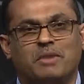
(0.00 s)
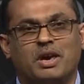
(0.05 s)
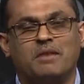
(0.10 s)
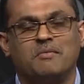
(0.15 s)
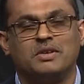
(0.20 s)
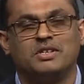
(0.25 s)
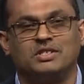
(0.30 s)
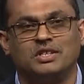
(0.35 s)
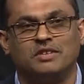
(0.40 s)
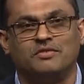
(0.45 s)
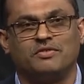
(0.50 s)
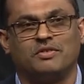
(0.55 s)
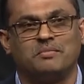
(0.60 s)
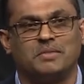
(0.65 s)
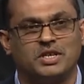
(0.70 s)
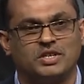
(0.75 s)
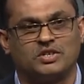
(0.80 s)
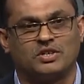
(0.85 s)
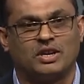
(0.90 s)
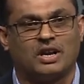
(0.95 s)
payments
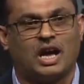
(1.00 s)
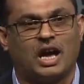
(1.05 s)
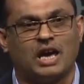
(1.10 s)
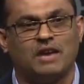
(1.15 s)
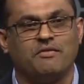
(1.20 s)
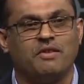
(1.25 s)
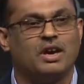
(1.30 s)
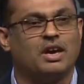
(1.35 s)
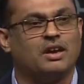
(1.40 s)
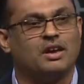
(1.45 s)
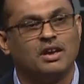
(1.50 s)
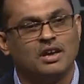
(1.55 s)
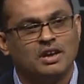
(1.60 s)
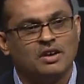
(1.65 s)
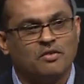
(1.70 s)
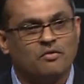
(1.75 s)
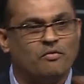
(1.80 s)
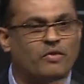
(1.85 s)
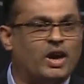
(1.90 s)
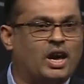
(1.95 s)
information highway
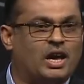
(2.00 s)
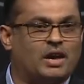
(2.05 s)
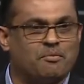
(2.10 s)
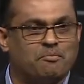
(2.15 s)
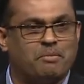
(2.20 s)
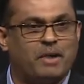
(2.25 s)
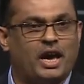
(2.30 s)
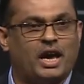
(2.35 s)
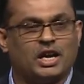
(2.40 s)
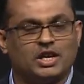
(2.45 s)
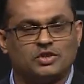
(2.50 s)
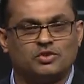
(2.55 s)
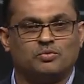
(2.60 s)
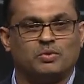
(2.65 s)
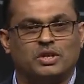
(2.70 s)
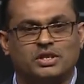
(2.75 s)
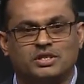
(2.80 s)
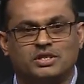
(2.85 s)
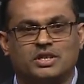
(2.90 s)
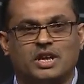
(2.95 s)
where banks
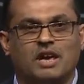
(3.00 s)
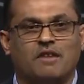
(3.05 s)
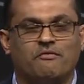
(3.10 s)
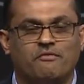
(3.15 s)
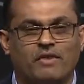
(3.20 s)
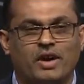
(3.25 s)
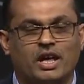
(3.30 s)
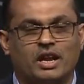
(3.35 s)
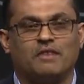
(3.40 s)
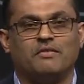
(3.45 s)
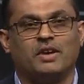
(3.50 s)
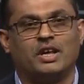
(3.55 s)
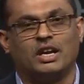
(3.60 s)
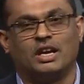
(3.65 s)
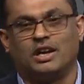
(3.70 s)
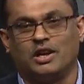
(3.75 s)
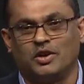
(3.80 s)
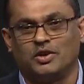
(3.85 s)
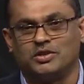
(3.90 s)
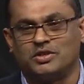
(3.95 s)
will stay very,
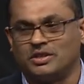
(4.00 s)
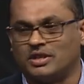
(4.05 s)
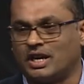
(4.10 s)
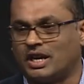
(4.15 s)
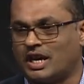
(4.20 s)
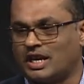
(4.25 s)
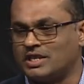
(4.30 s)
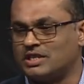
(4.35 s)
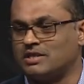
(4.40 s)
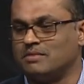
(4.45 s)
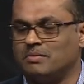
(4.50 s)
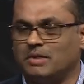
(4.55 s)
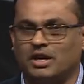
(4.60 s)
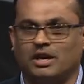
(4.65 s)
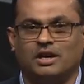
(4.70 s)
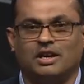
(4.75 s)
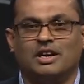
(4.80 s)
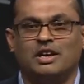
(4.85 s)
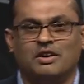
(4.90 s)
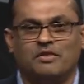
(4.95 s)
very close to the
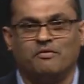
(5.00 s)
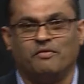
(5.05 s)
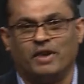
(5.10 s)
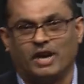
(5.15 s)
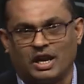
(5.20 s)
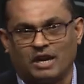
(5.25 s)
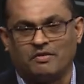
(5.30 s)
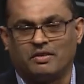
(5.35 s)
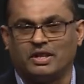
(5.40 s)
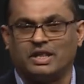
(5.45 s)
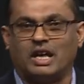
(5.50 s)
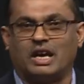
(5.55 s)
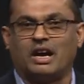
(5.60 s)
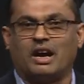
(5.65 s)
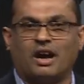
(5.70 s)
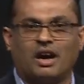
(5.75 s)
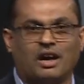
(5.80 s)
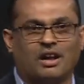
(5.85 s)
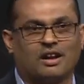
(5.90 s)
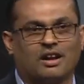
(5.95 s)
customer wherever they
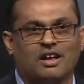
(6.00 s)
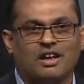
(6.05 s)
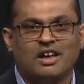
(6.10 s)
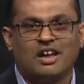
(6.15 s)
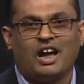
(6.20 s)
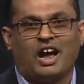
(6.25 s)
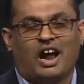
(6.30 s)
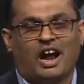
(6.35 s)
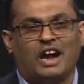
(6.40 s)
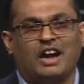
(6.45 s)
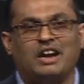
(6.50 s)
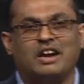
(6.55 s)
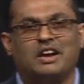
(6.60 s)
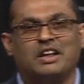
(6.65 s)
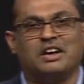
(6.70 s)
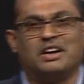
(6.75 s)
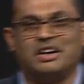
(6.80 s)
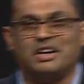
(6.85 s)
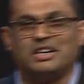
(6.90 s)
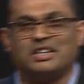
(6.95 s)
are
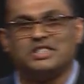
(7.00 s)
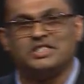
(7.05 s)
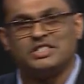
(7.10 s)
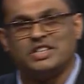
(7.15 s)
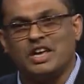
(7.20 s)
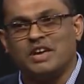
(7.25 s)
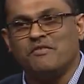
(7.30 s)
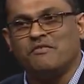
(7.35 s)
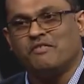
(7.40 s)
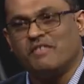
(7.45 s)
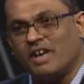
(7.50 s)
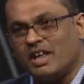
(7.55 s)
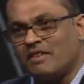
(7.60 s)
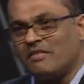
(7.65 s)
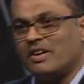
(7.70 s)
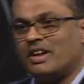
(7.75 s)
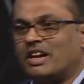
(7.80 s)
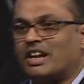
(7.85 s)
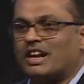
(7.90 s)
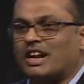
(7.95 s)
and stay very,
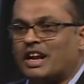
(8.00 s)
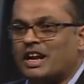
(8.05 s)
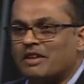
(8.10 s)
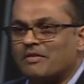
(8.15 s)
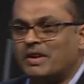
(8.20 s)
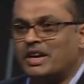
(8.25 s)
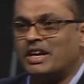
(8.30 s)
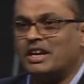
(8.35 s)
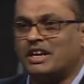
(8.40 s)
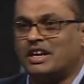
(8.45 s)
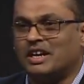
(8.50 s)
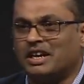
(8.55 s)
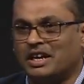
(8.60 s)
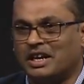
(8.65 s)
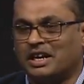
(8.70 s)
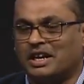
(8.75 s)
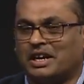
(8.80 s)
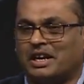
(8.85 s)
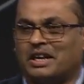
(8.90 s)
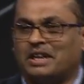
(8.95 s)
very relevant
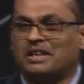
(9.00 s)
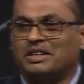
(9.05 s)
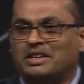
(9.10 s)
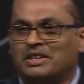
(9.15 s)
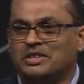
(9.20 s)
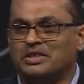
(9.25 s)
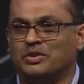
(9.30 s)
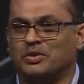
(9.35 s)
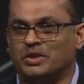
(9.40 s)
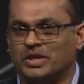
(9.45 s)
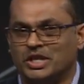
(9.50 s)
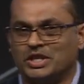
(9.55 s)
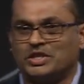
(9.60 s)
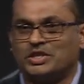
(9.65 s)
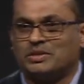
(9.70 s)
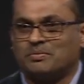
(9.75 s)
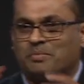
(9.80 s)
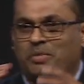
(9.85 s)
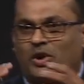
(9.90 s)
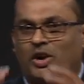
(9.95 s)
through
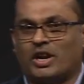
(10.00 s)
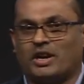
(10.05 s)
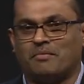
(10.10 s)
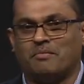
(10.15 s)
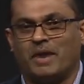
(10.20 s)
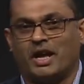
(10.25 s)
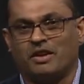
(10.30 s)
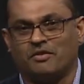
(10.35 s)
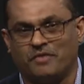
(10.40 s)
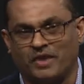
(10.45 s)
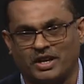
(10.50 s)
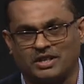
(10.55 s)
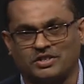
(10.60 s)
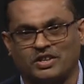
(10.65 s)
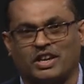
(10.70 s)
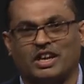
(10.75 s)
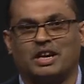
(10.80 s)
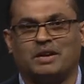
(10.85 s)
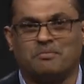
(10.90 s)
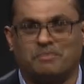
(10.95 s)
this product
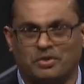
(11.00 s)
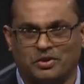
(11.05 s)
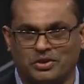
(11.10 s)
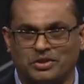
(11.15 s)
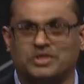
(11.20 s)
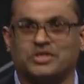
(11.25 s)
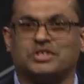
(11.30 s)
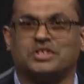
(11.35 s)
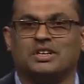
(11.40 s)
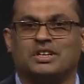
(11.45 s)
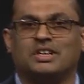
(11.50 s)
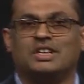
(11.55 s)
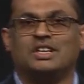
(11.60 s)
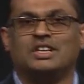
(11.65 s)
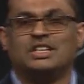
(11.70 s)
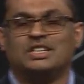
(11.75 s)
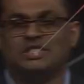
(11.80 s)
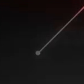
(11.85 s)
manufacturing approach.